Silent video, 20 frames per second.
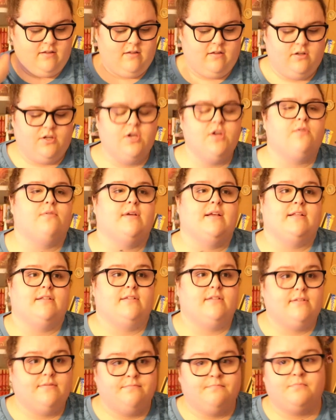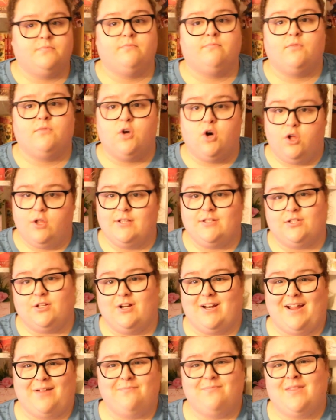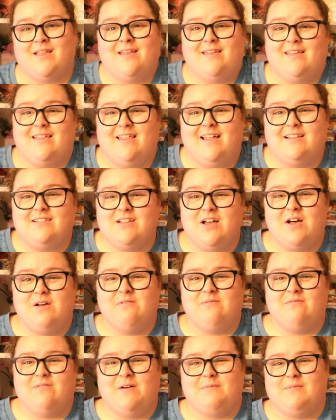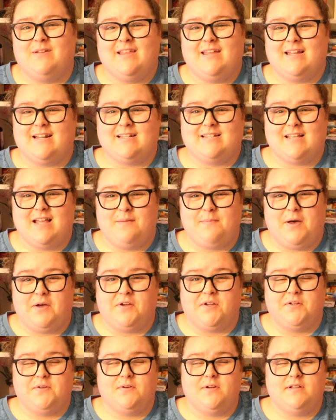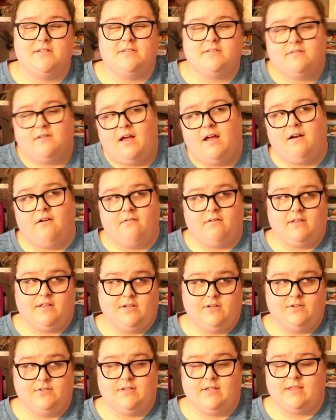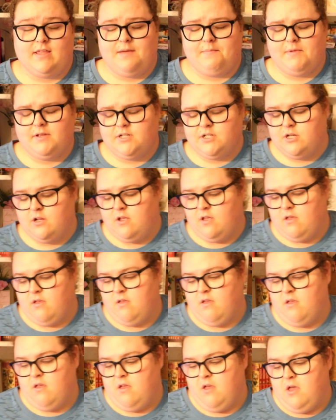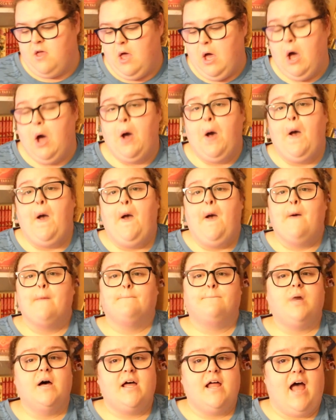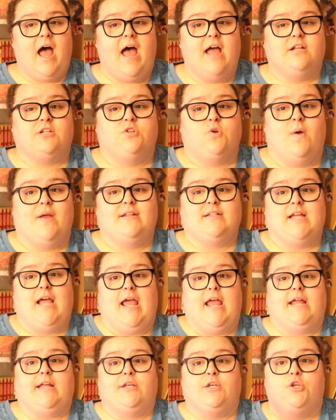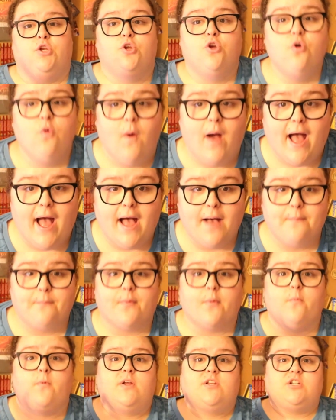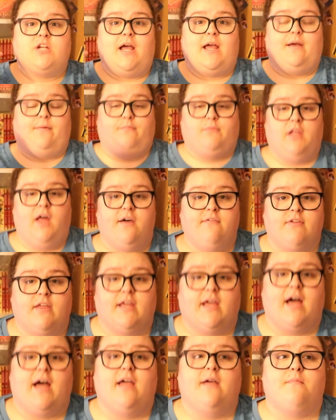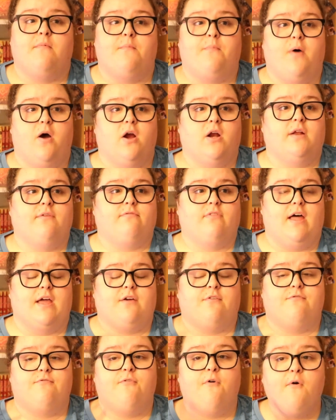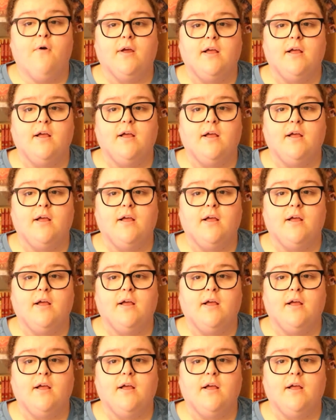Goodreads, goal is 30. That's all I'm really going to say about Goodreads. I don't really use it that much. But I joined a new app, which I am loving. I am a part of like 4